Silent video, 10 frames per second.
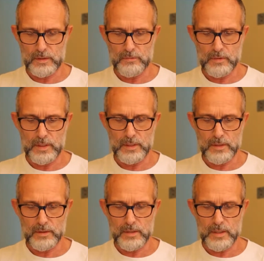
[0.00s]

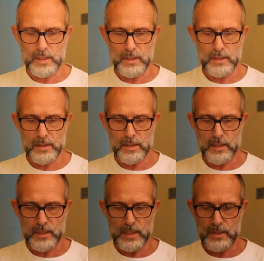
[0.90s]
Right, okay,
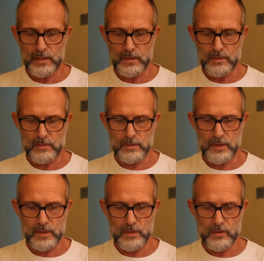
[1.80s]
on
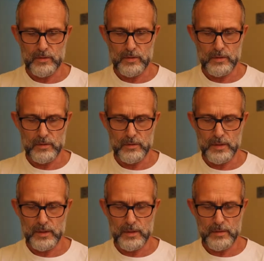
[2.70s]
you go.
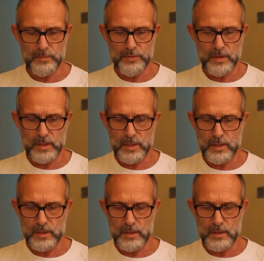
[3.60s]
The
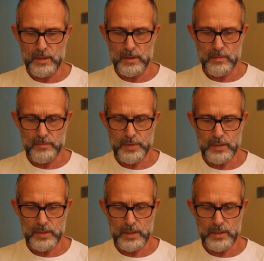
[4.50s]
prior
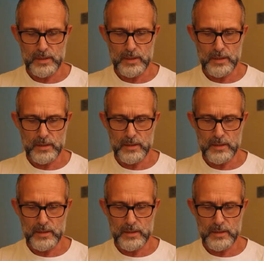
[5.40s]
peach eye.